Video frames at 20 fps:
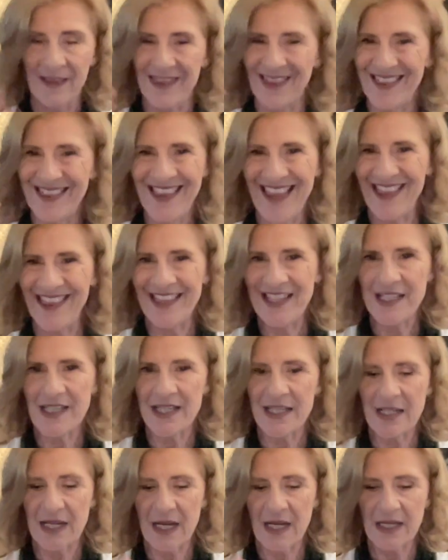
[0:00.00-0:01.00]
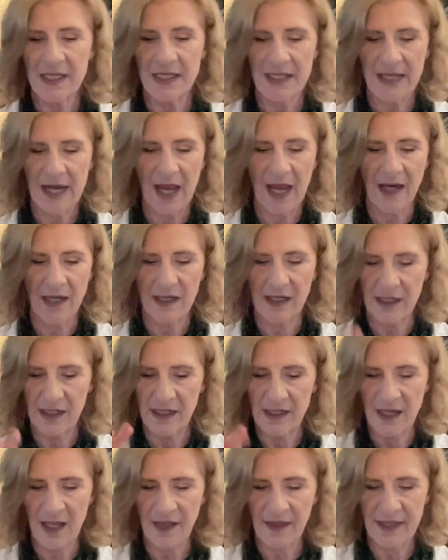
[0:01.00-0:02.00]
Nothing's staying
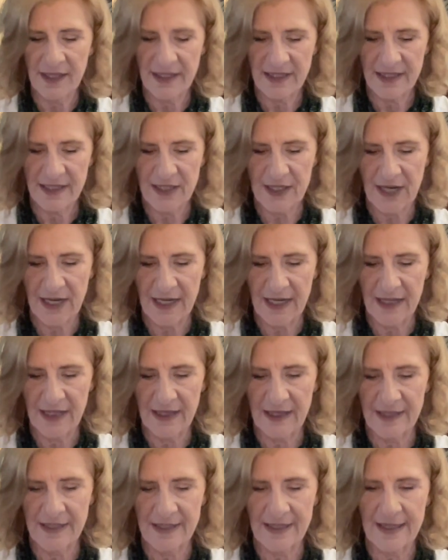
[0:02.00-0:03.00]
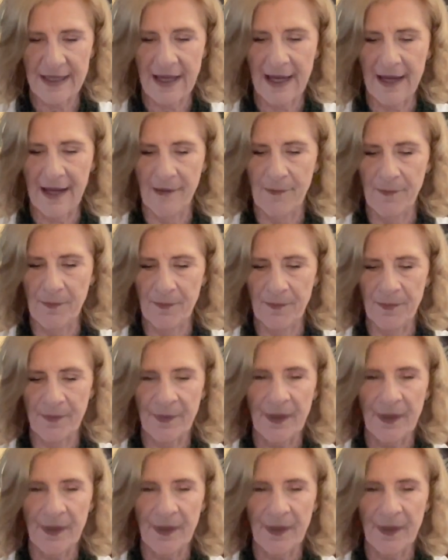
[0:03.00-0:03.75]
stagnant. Nothing's staying the same.